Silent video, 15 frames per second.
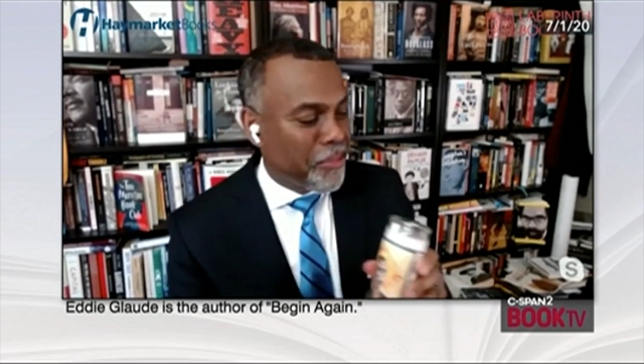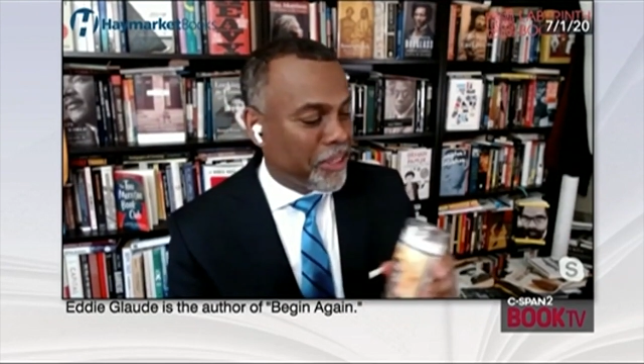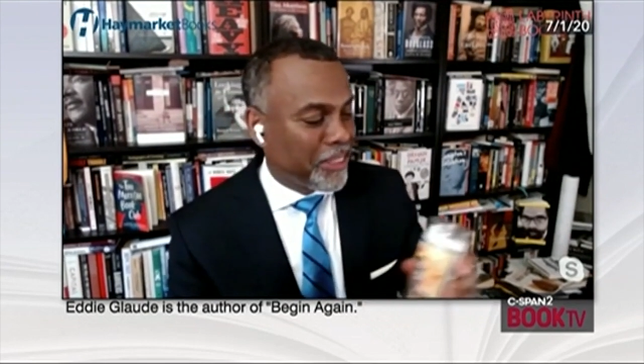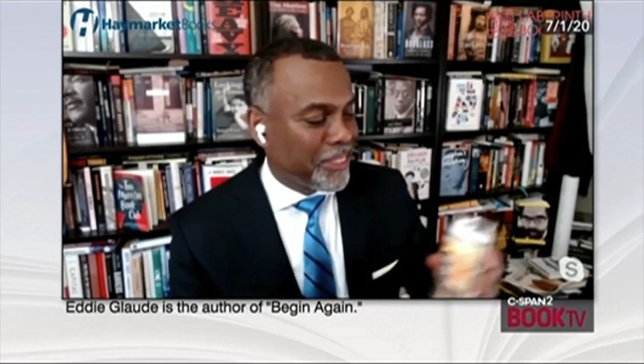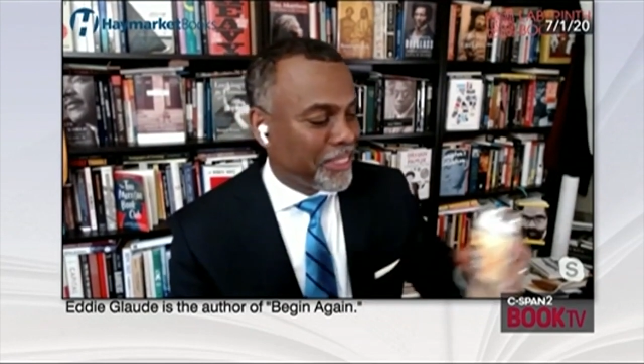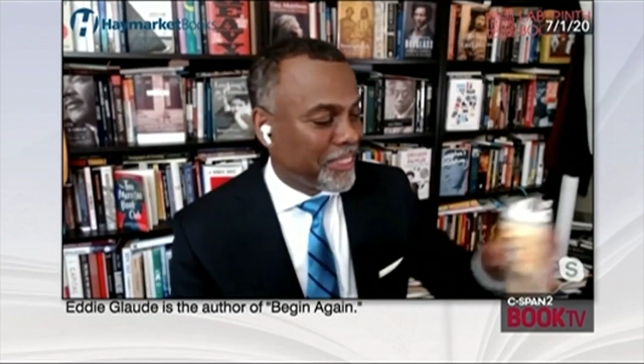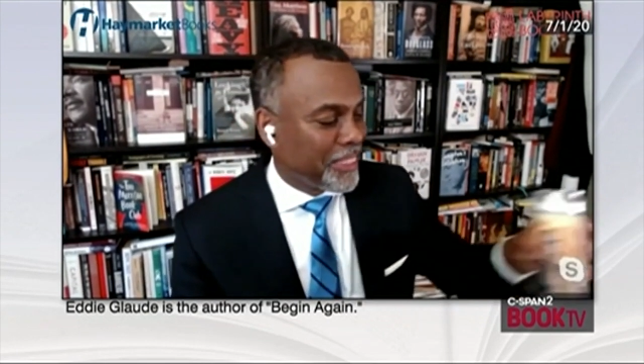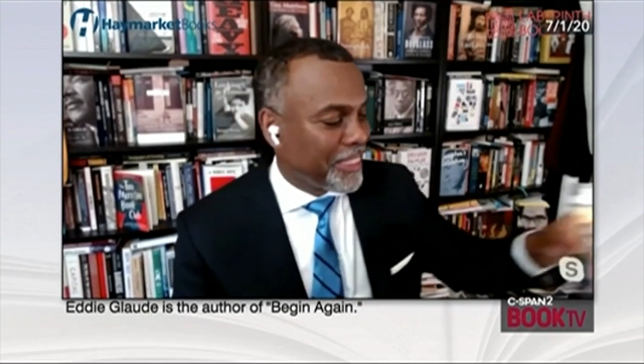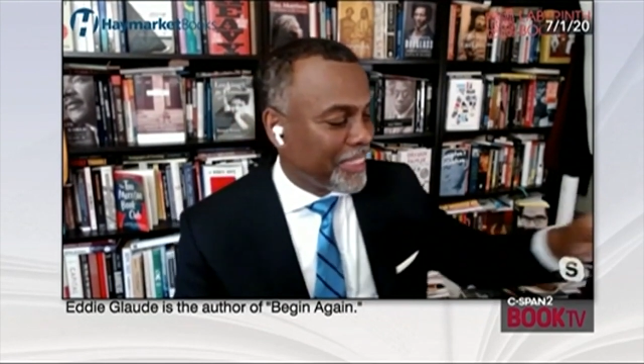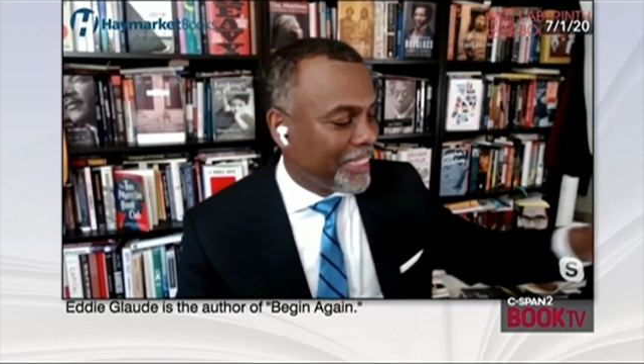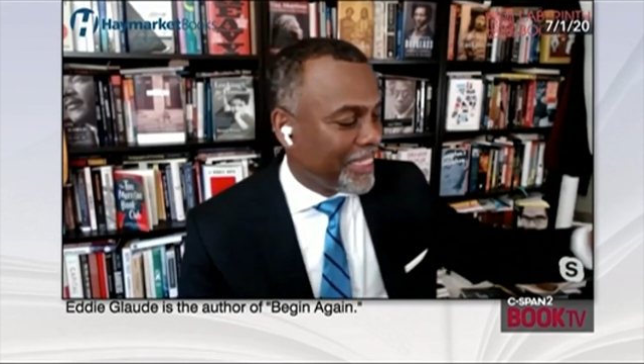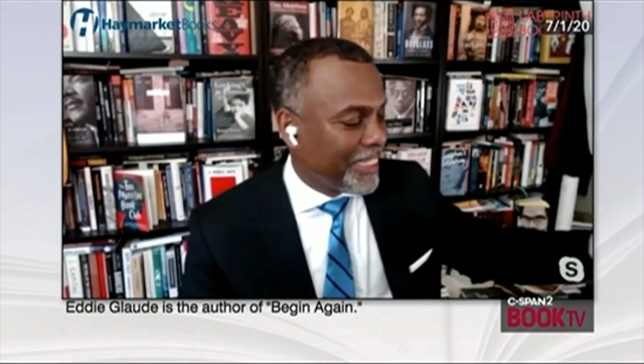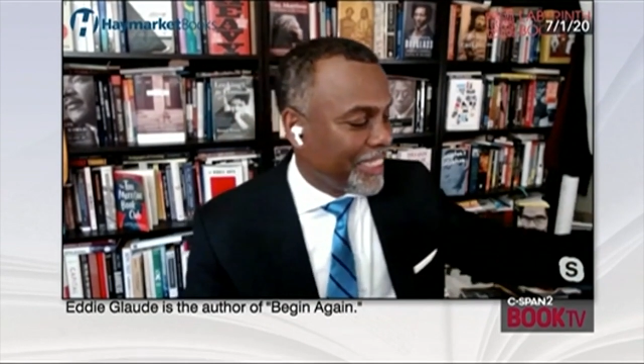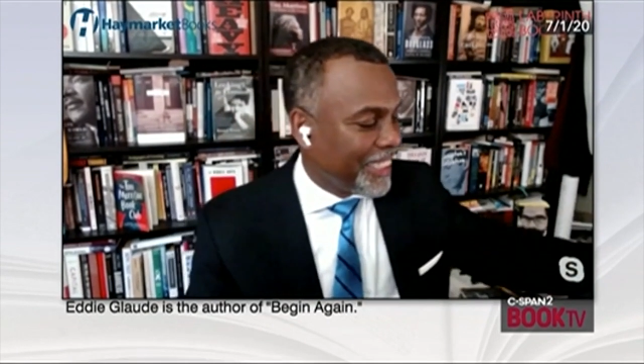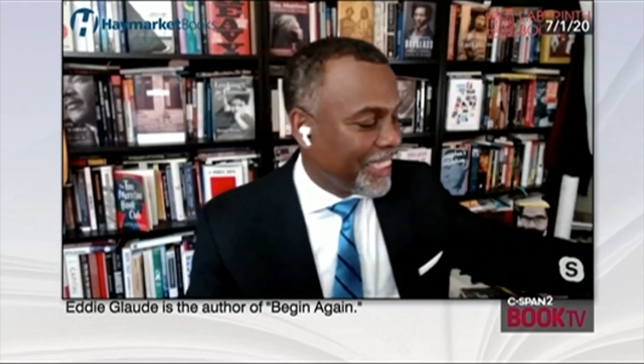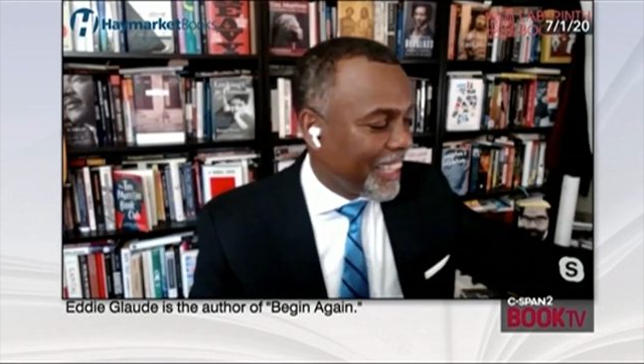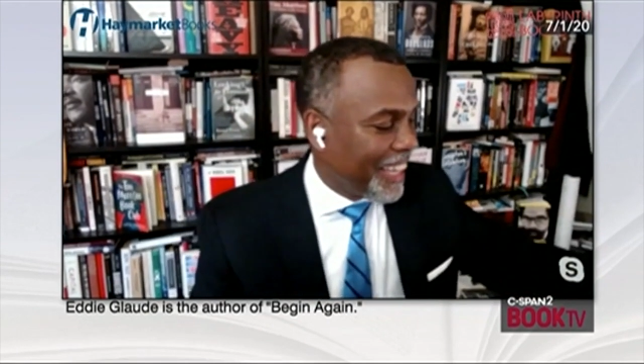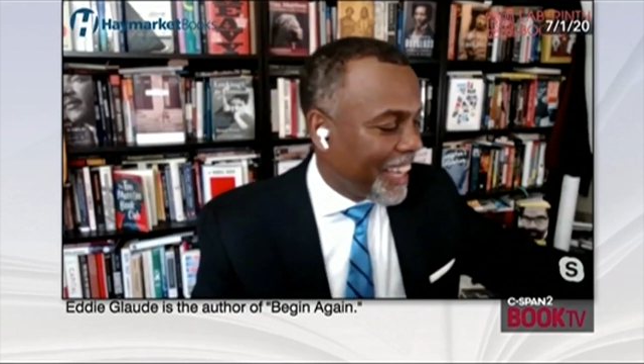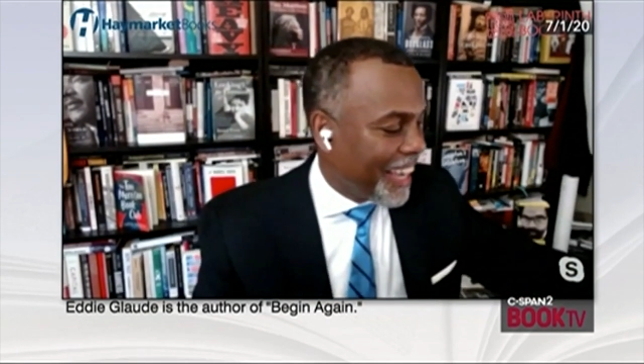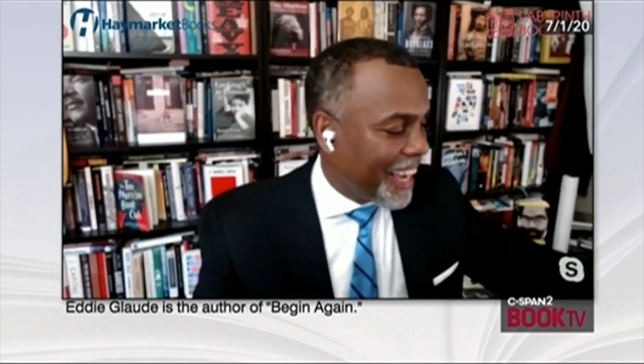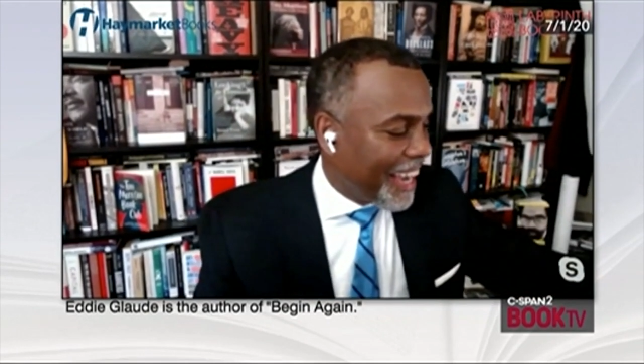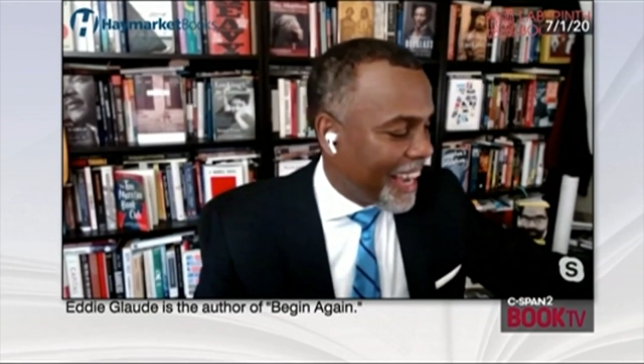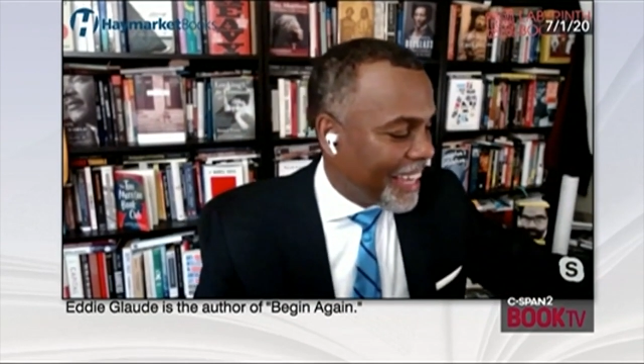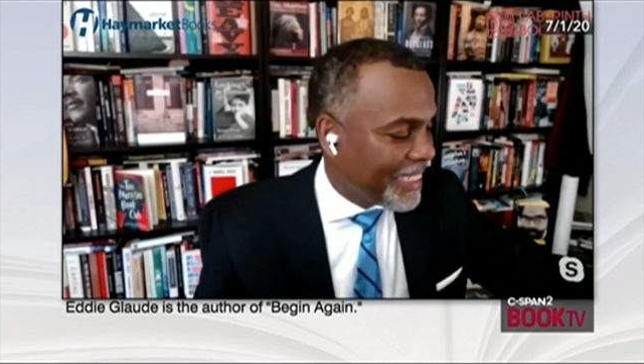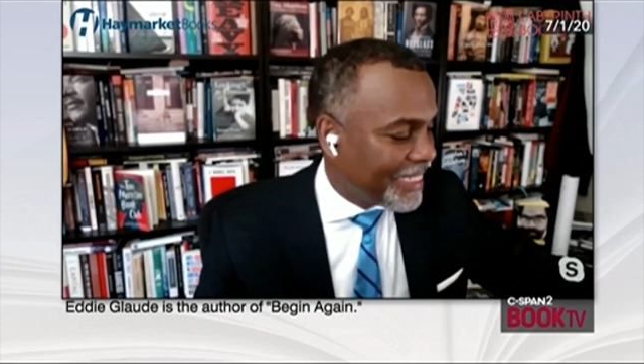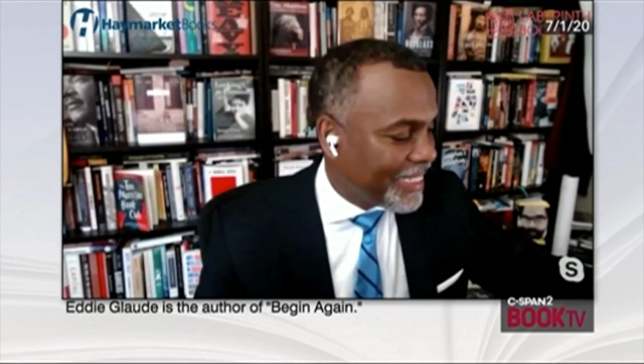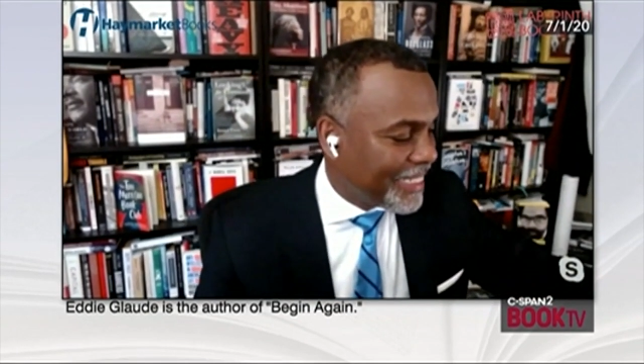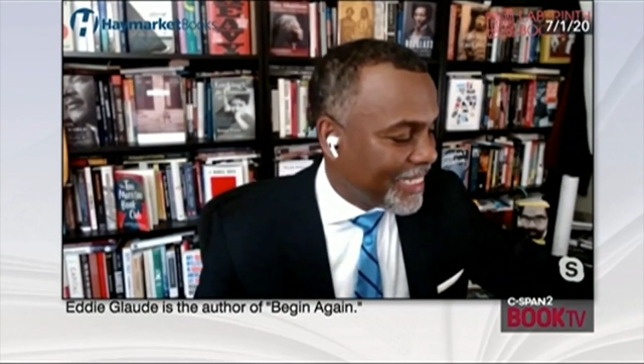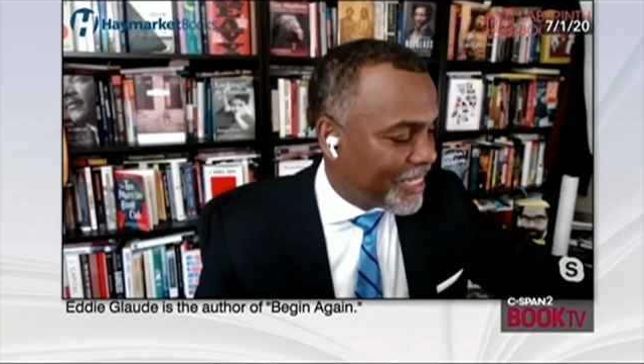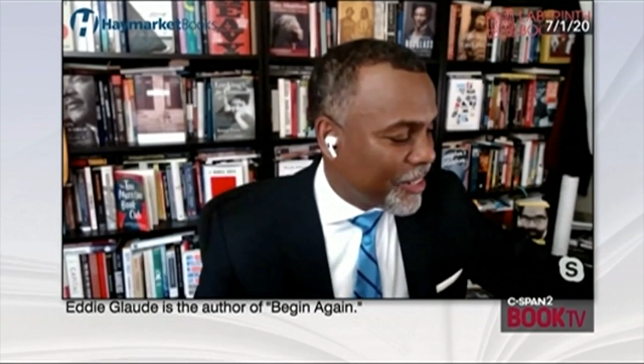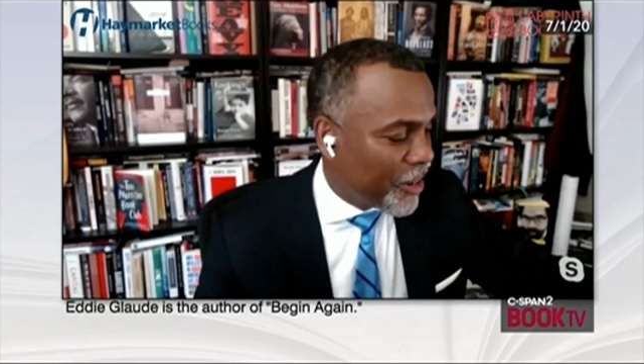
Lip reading: Jimmy. And,